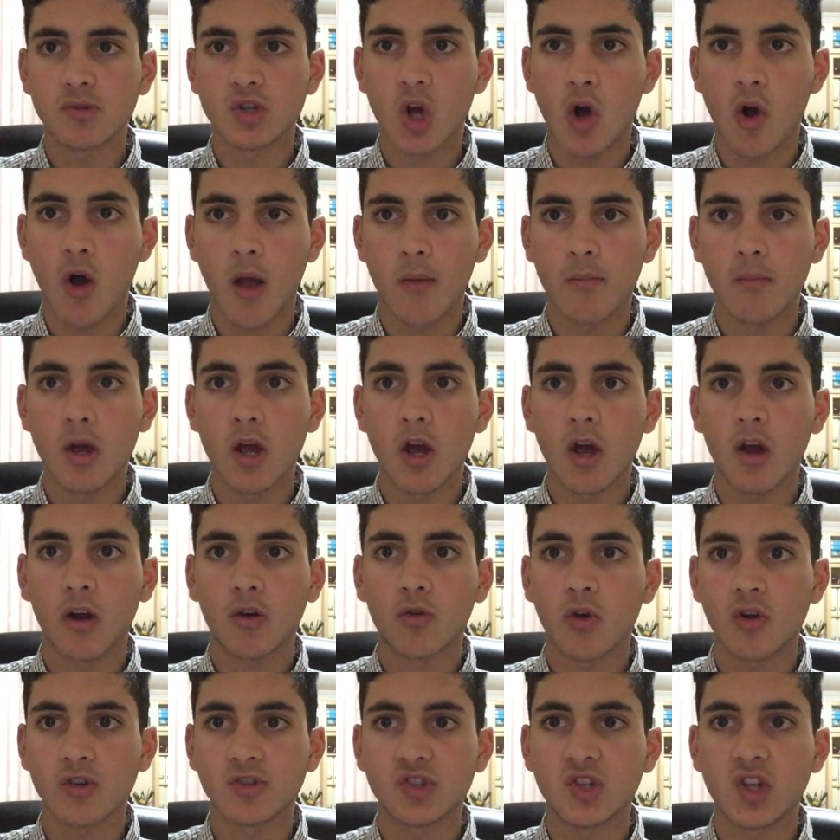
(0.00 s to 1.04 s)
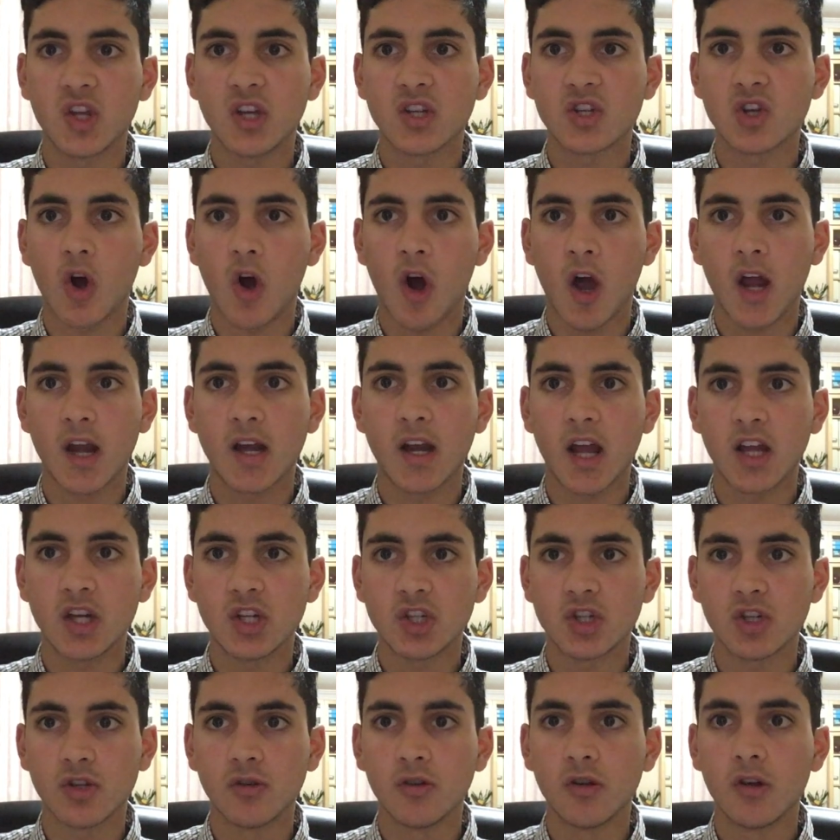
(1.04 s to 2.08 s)
time across the entire
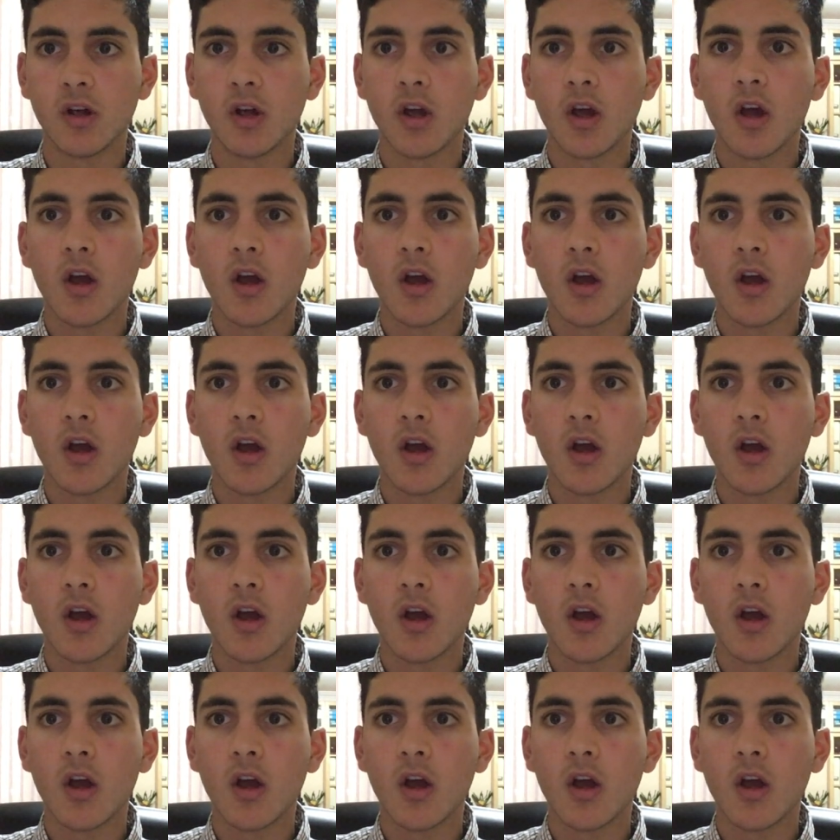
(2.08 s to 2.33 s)
nation,